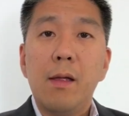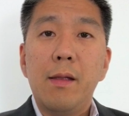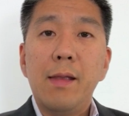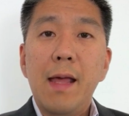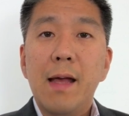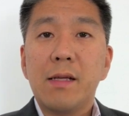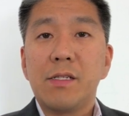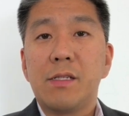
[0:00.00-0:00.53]

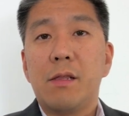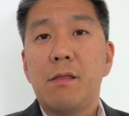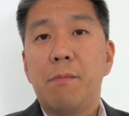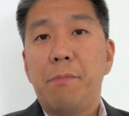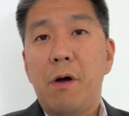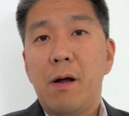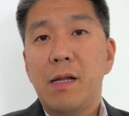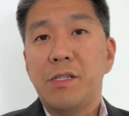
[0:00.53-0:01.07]
Next, the
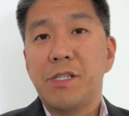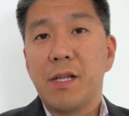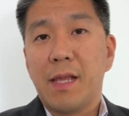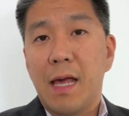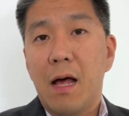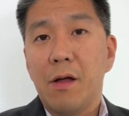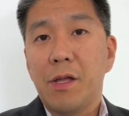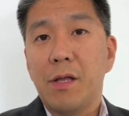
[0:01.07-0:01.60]
party should
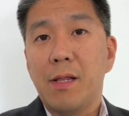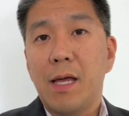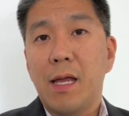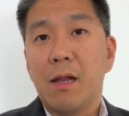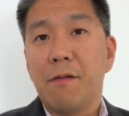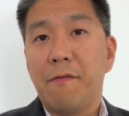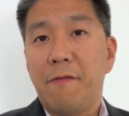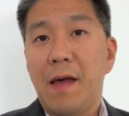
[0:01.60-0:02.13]
calculate
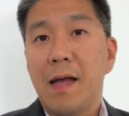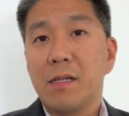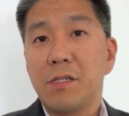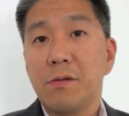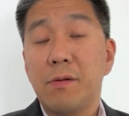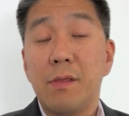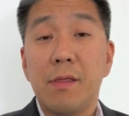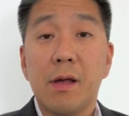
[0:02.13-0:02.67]
and
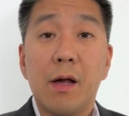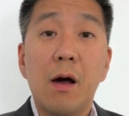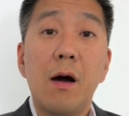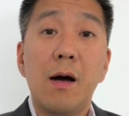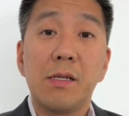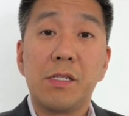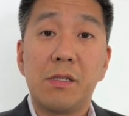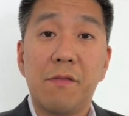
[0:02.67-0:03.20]
factor in the
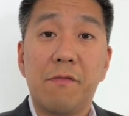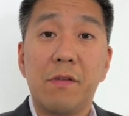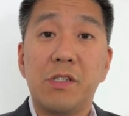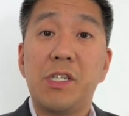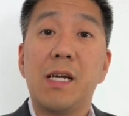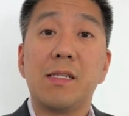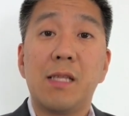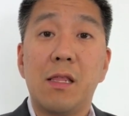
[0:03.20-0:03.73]
cost of
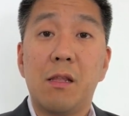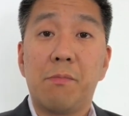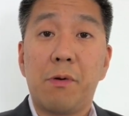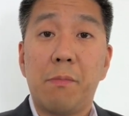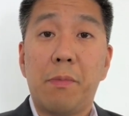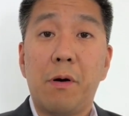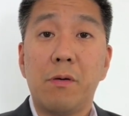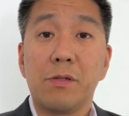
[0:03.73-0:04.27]
rejecting the
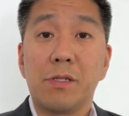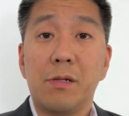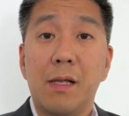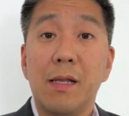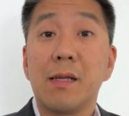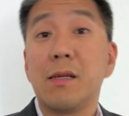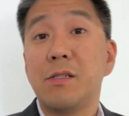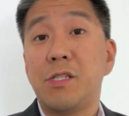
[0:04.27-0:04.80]
proposal
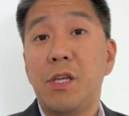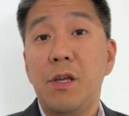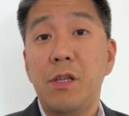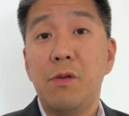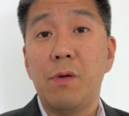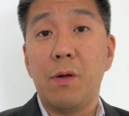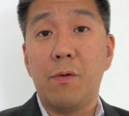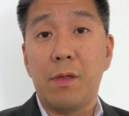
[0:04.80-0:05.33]
and
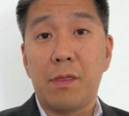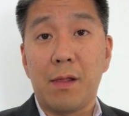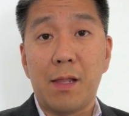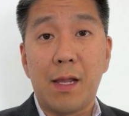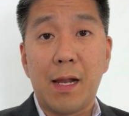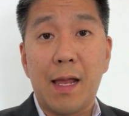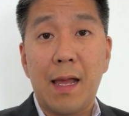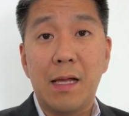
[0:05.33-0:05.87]
continuing with the
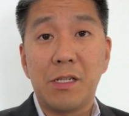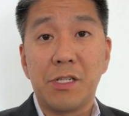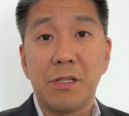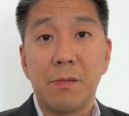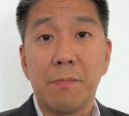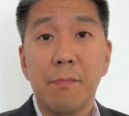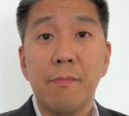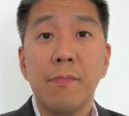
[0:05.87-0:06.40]

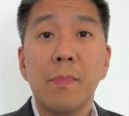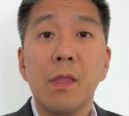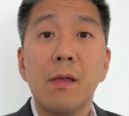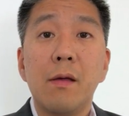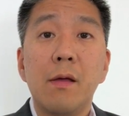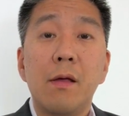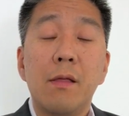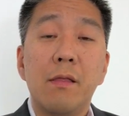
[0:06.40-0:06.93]
litigation.
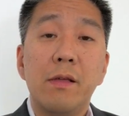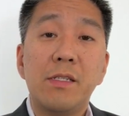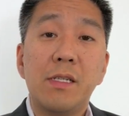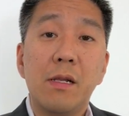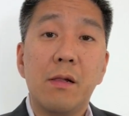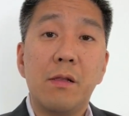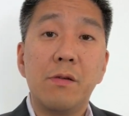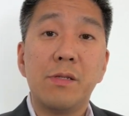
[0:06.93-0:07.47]
This
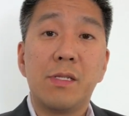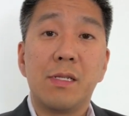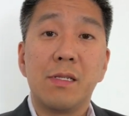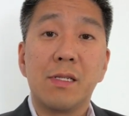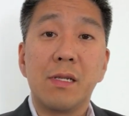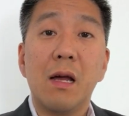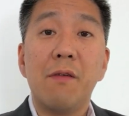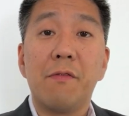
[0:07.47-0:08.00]
includes
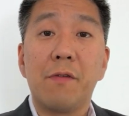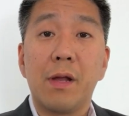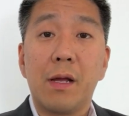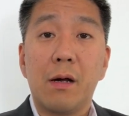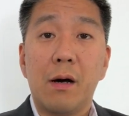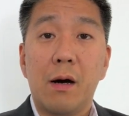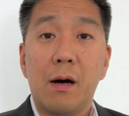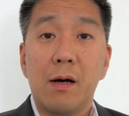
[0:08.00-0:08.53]
discovery
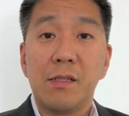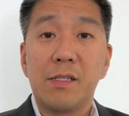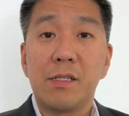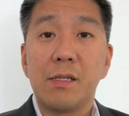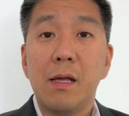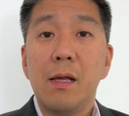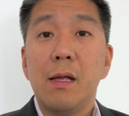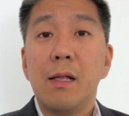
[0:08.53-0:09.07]

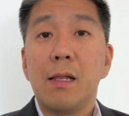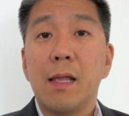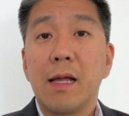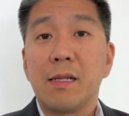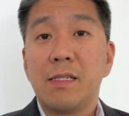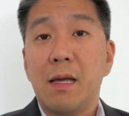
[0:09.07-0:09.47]
costs, like